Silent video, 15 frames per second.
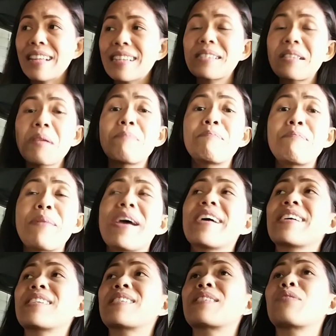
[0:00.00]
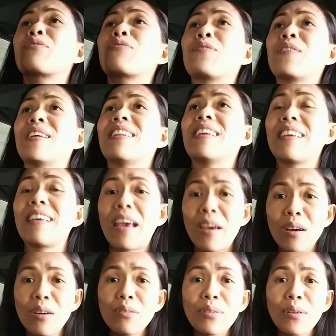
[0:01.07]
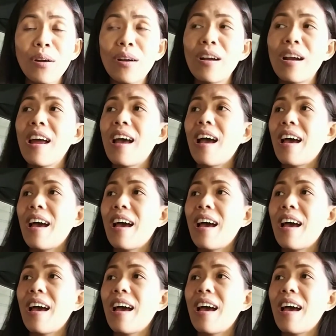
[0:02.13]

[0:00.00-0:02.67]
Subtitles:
It's the best feeling ever